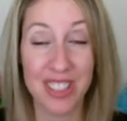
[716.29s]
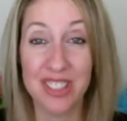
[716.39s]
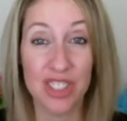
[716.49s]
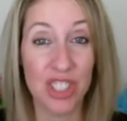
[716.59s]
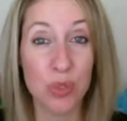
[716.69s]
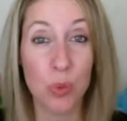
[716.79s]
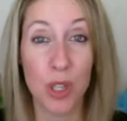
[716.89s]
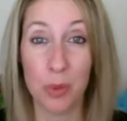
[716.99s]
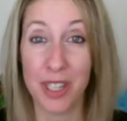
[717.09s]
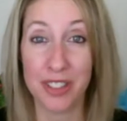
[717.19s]
It's just
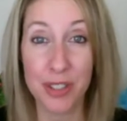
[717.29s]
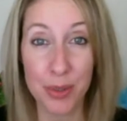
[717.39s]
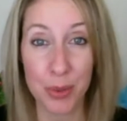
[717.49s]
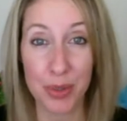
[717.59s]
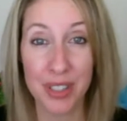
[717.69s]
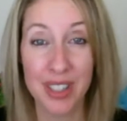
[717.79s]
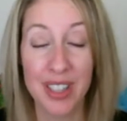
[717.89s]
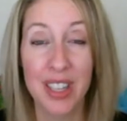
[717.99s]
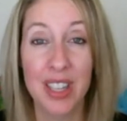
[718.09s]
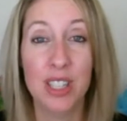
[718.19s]
what we do,
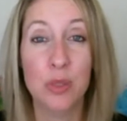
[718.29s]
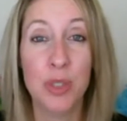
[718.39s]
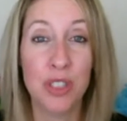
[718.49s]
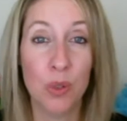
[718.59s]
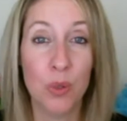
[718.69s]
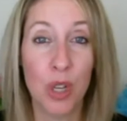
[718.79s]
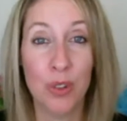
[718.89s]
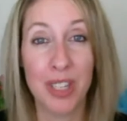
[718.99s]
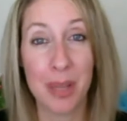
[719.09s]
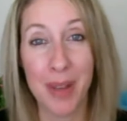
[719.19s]
because we don't
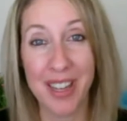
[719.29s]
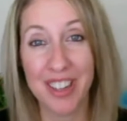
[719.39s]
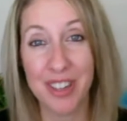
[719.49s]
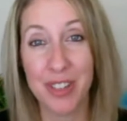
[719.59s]
know any better.